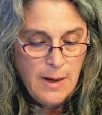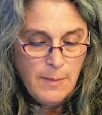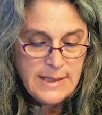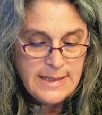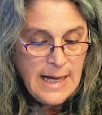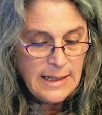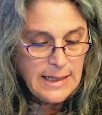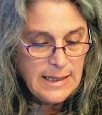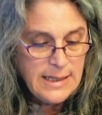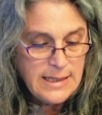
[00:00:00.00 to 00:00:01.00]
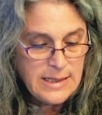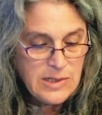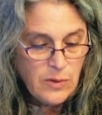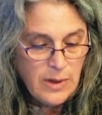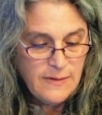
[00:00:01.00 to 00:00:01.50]
But sadly, this
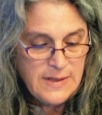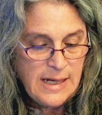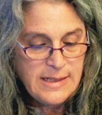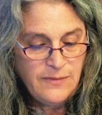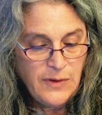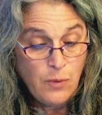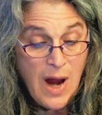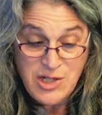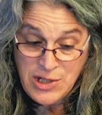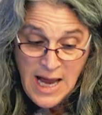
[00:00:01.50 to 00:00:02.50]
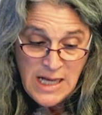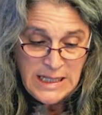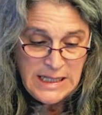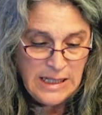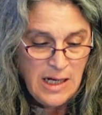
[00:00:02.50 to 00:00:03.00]
sort of scientific
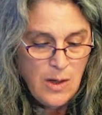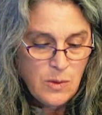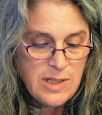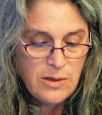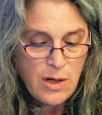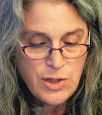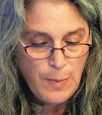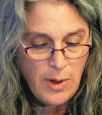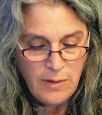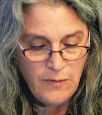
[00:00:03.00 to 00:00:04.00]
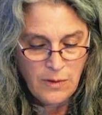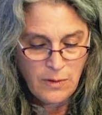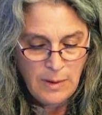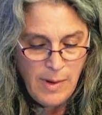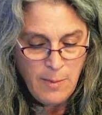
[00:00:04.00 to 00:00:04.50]
rationality was a large part of the
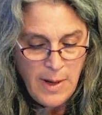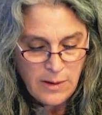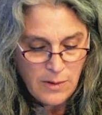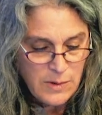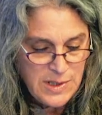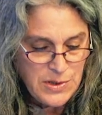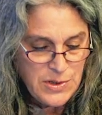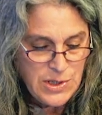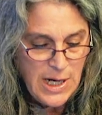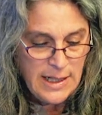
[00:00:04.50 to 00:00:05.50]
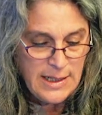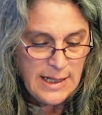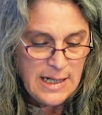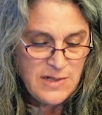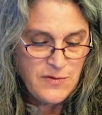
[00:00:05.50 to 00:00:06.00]
early biomedical research, and in
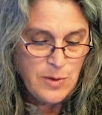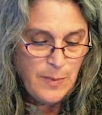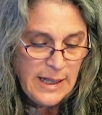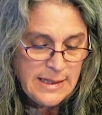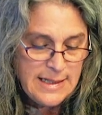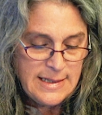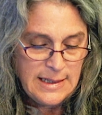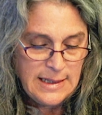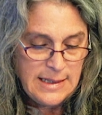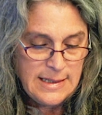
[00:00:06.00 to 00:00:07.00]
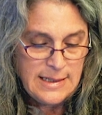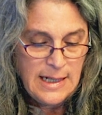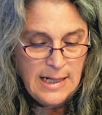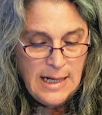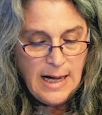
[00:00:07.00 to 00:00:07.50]
the case of chimpanzees at least,
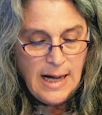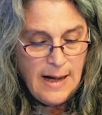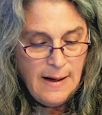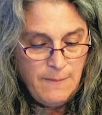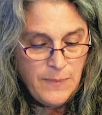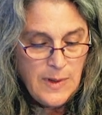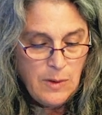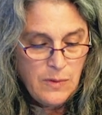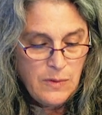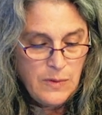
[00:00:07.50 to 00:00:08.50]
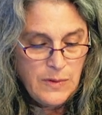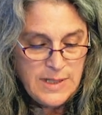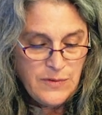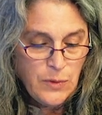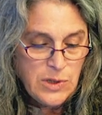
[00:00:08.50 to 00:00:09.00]

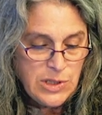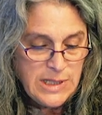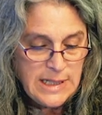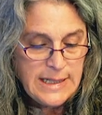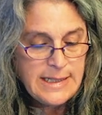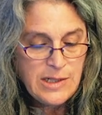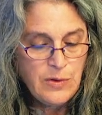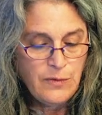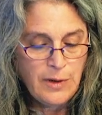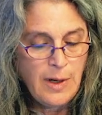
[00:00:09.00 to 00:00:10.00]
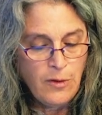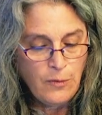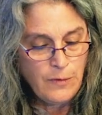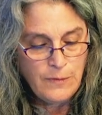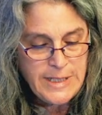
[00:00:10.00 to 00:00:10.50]
this foolishness continued for another
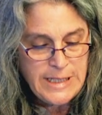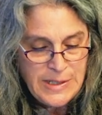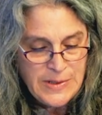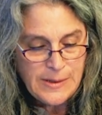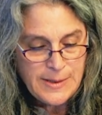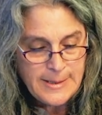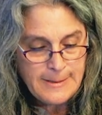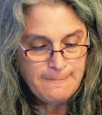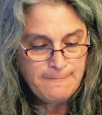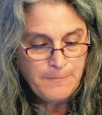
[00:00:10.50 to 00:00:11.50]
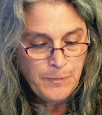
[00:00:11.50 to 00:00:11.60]
50 years.